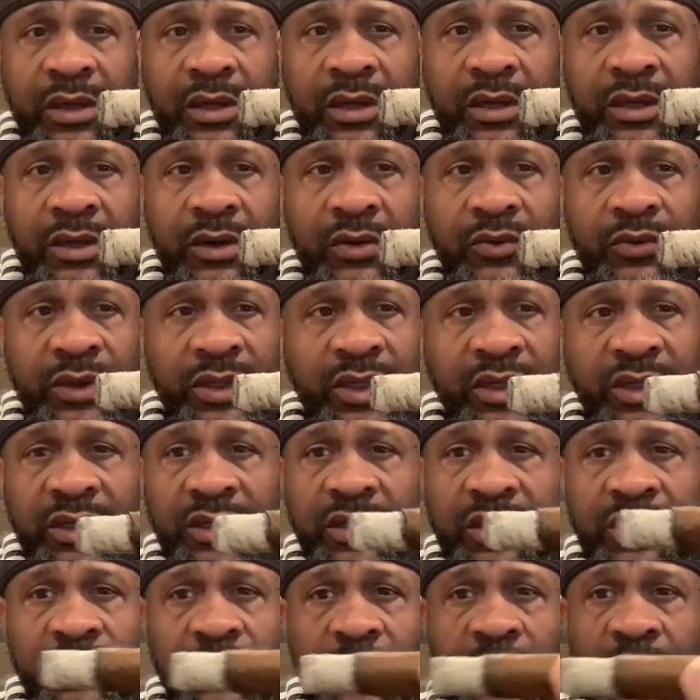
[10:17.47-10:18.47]
Really good
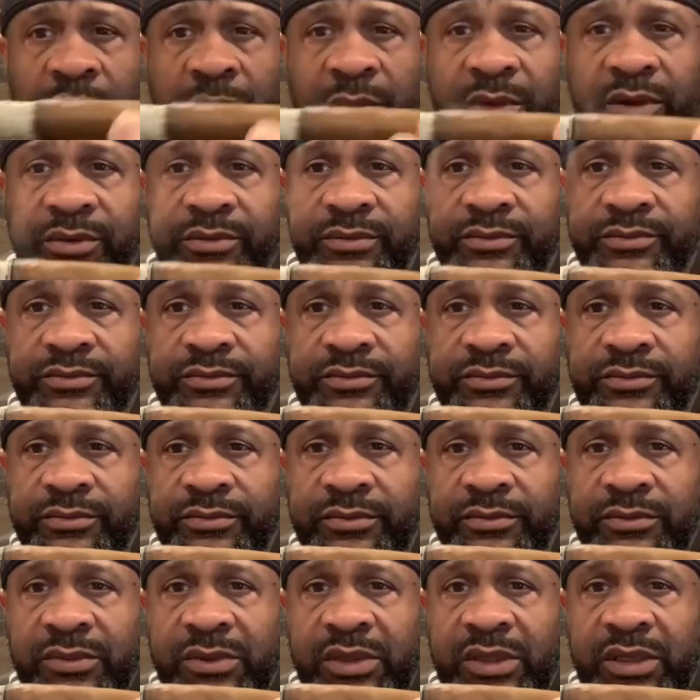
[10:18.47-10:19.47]
aroma.
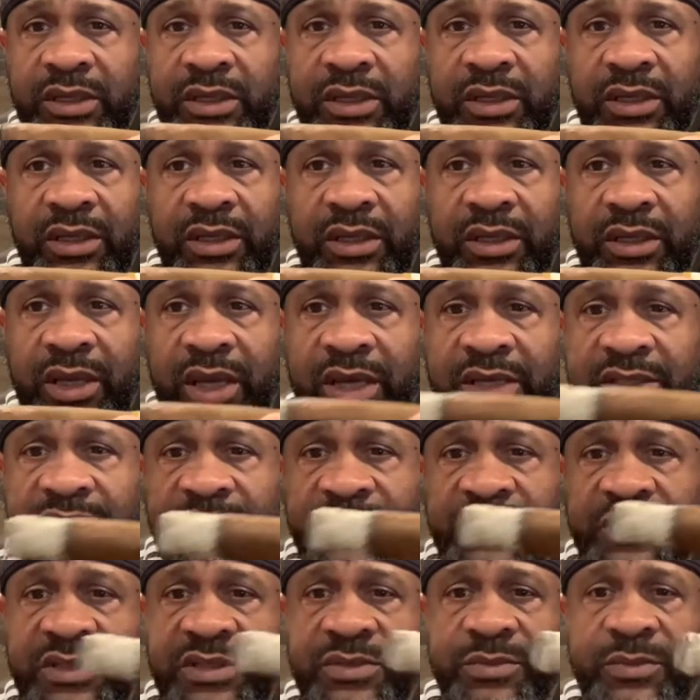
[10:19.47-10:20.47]
Nice
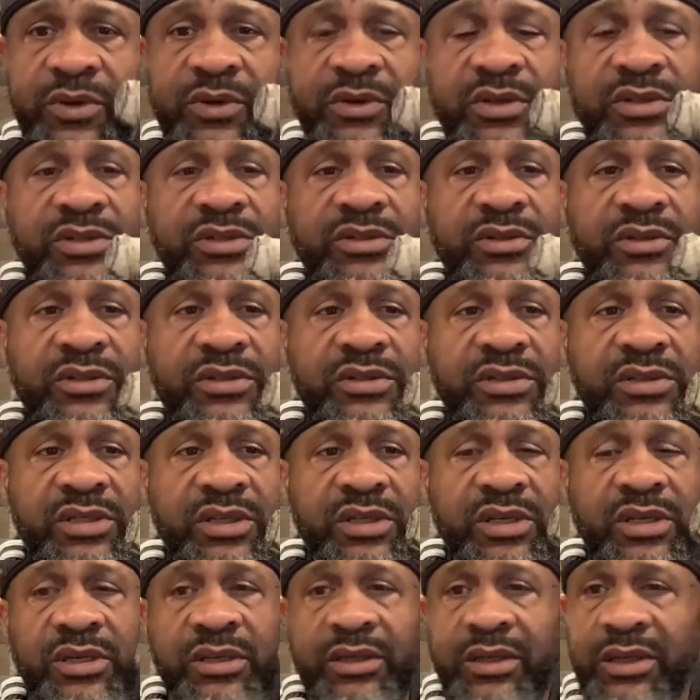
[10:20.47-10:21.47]
foot smoke as you can
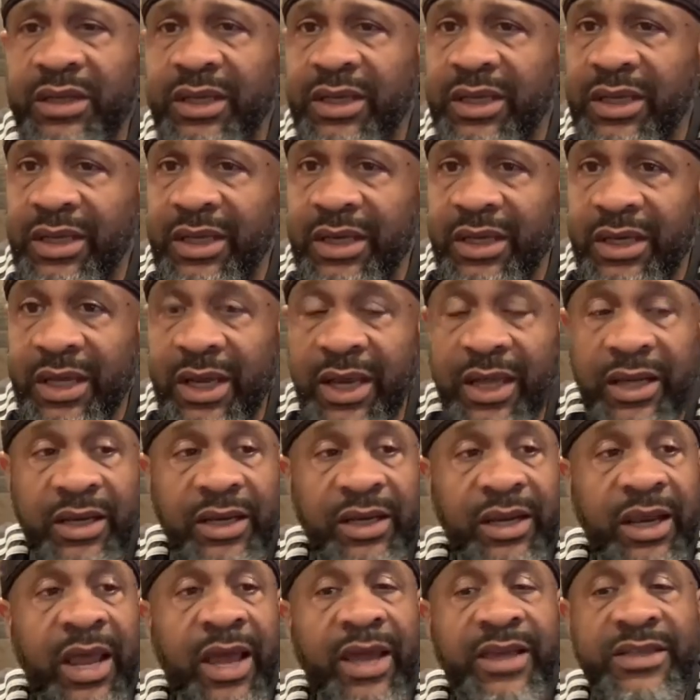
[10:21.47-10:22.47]
see. Got a
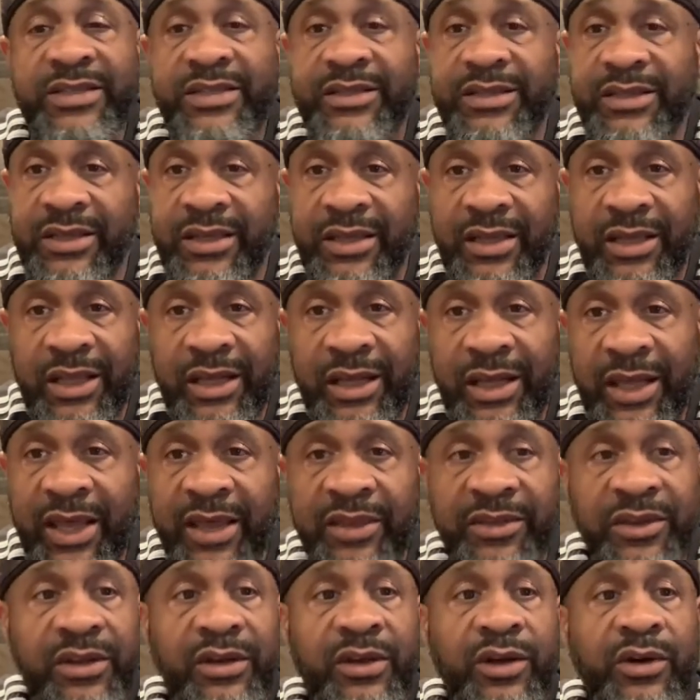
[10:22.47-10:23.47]
nice
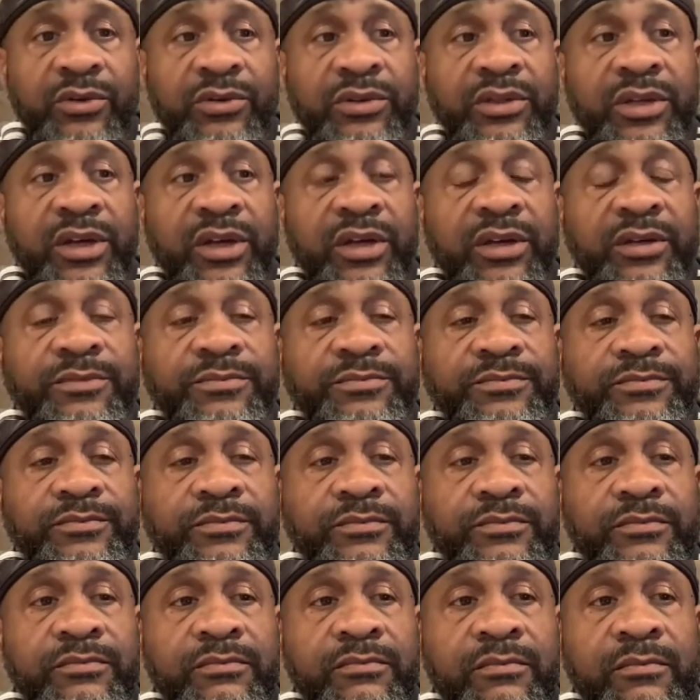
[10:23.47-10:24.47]
leather note there
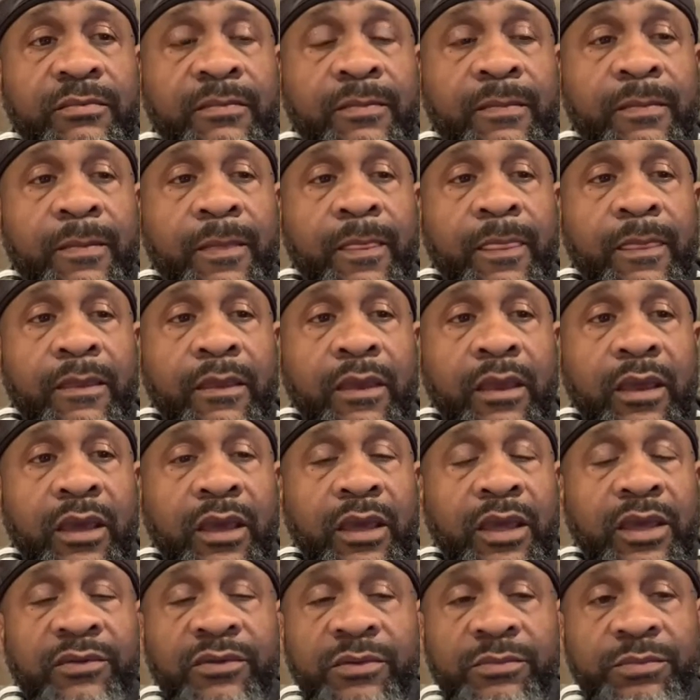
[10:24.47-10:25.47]

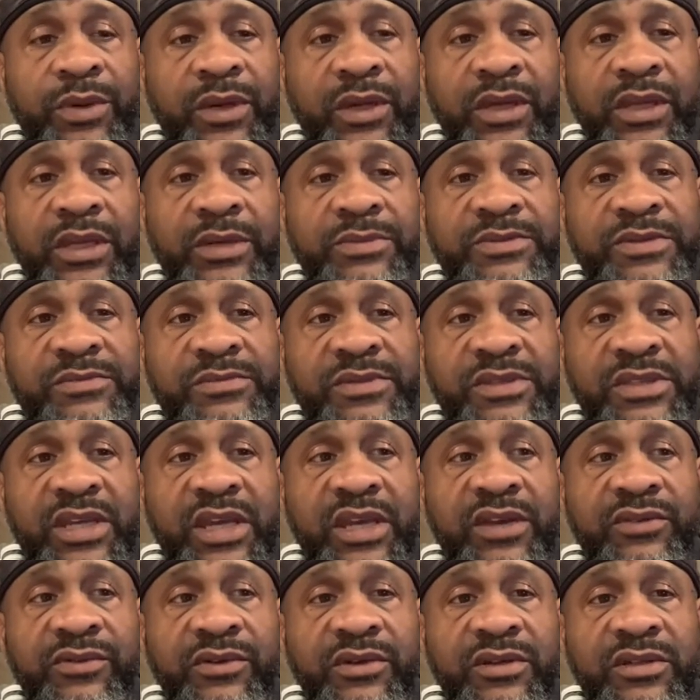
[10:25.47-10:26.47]
even picking up some
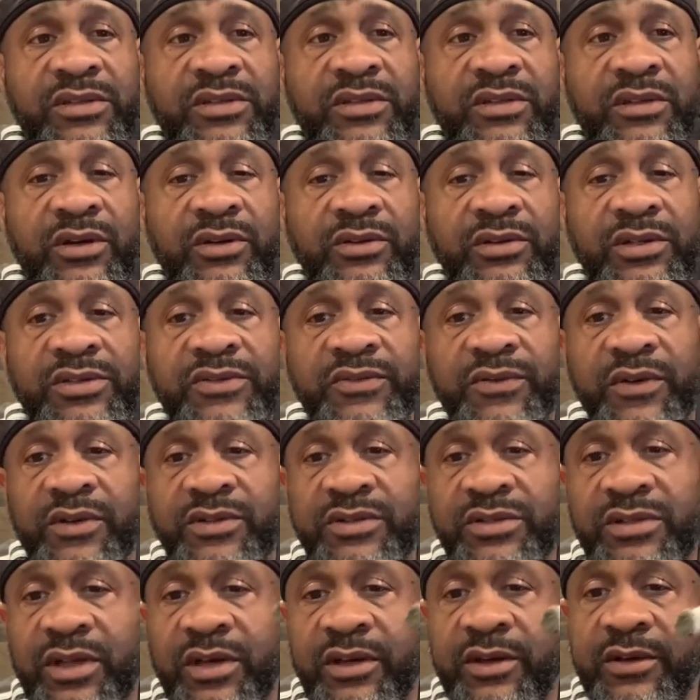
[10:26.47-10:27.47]
savoriness here on this
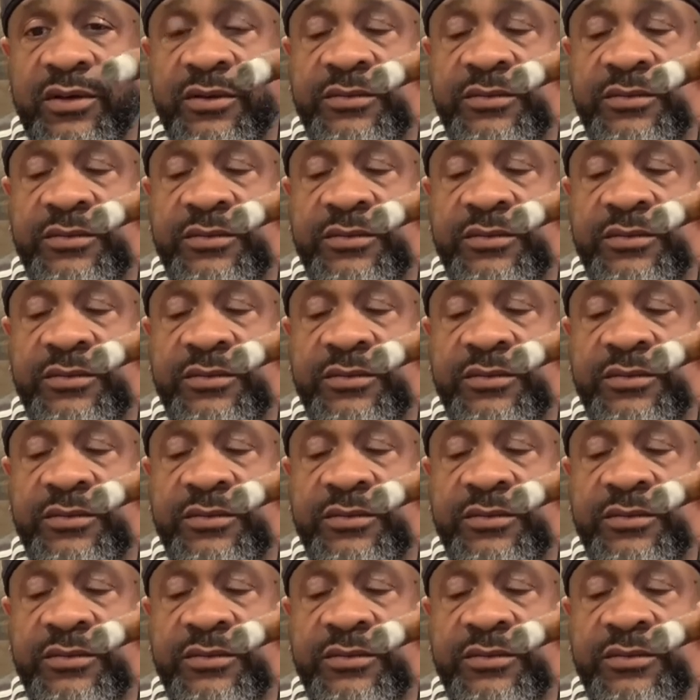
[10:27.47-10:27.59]
first third.